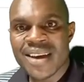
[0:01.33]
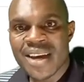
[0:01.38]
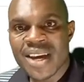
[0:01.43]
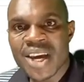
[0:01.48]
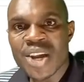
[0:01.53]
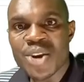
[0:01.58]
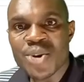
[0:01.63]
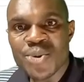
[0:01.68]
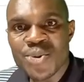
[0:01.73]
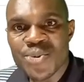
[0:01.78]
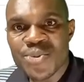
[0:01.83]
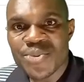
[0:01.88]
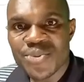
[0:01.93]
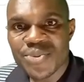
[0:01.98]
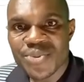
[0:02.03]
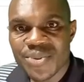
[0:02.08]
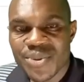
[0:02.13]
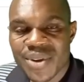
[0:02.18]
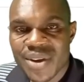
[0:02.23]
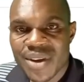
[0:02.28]
Hello,
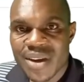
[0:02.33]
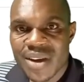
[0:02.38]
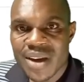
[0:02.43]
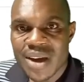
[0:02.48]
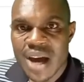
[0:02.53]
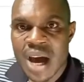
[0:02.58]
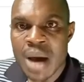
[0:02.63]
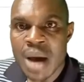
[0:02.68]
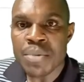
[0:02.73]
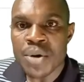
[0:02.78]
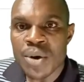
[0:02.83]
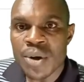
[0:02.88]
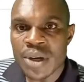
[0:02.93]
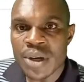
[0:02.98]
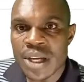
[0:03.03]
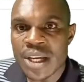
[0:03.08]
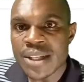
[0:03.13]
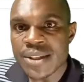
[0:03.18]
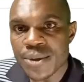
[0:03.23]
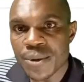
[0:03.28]
I'm called
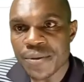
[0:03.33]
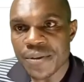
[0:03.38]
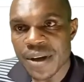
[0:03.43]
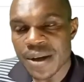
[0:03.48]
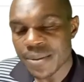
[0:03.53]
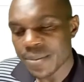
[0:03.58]
Isofa.